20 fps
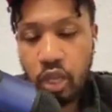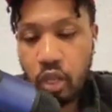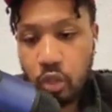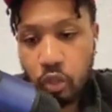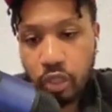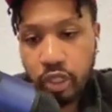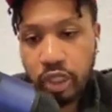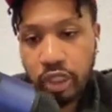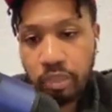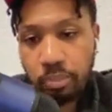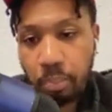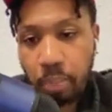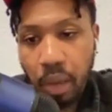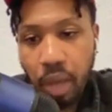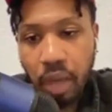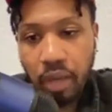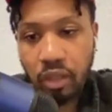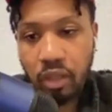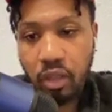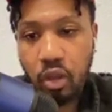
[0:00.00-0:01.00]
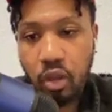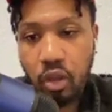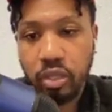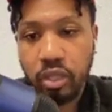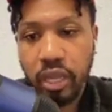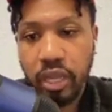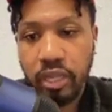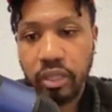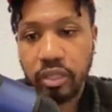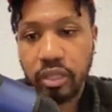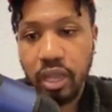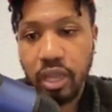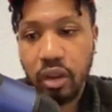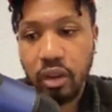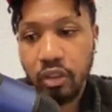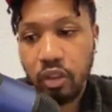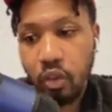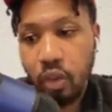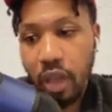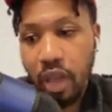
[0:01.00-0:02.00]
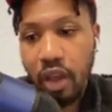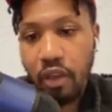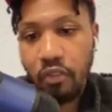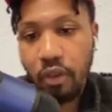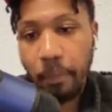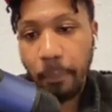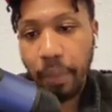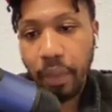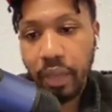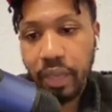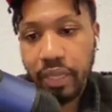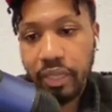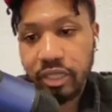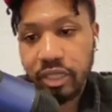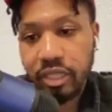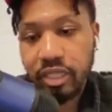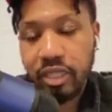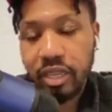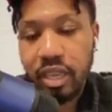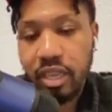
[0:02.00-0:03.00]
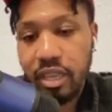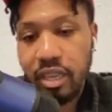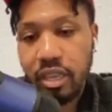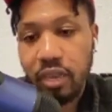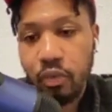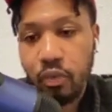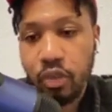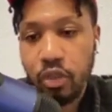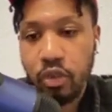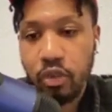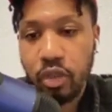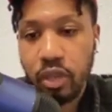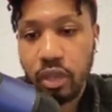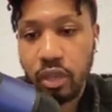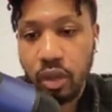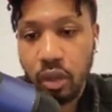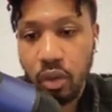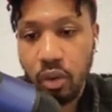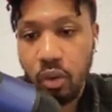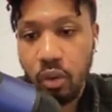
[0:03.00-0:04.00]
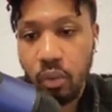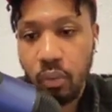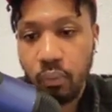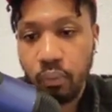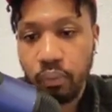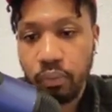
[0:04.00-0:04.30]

you can just block those dates out and you have a place to stay in when you get home.